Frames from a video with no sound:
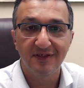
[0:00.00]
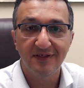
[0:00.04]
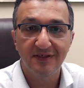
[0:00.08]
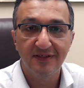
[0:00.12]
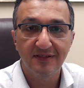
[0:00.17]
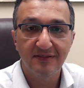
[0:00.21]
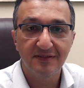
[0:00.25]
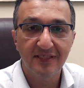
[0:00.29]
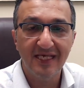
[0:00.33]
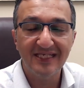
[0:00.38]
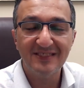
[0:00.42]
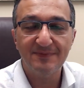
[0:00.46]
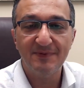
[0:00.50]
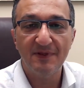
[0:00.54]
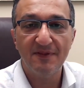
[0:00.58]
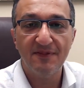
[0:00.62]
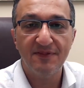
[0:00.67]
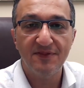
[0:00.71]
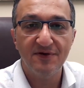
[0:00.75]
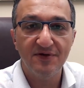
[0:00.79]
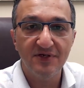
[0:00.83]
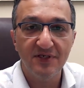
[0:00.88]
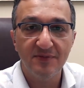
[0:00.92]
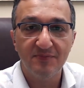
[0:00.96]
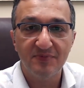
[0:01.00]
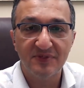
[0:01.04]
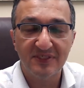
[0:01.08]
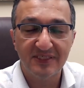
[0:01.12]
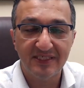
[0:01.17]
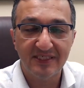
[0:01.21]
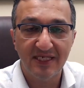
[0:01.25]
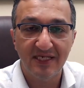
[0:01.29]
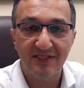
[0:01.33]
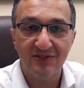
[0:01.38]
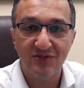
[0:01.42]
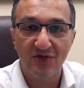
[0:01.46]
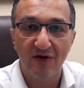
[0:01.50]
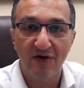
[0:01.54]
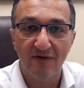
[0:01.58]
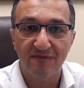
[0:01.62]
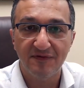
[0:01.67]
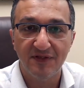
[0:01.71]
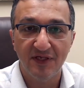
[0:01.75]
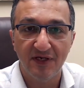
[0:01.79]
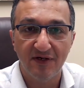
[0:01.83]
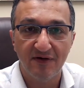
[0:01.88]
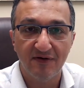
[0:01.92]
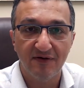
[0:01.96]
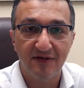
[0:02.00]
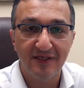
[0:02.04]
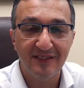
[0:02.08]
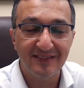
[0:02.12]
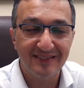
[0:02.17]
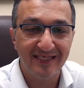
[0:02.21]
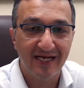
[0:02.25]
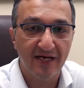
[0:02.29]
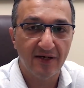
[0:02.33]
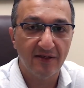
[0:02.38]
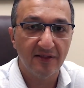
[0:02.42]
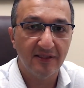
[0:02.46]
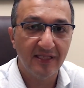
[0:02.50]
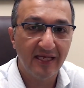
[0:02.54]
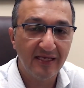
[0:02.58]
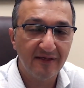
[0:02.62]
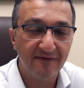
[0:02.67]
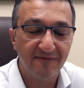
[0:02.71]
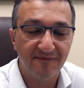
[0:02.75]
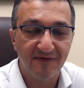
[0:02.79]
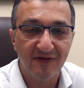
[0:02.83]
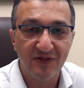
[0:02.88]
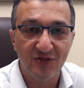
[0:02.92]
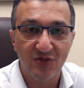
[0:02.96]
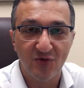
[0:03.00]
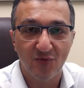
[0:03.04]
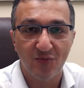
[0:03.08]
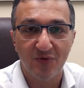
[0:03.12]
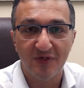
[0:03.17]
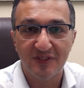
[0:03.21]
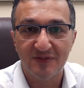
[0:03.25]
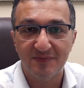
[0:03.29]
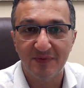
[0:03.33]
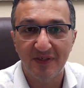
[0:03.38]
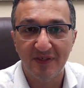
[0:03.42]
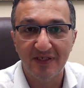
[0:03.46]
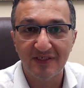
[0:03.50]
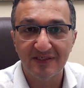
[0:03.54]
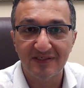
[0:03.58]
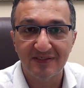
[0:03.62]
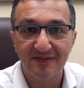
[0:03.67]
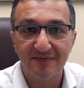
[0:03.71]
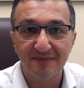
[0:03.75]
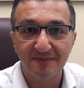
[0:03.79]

they spend 30% of their entire life in your workspace.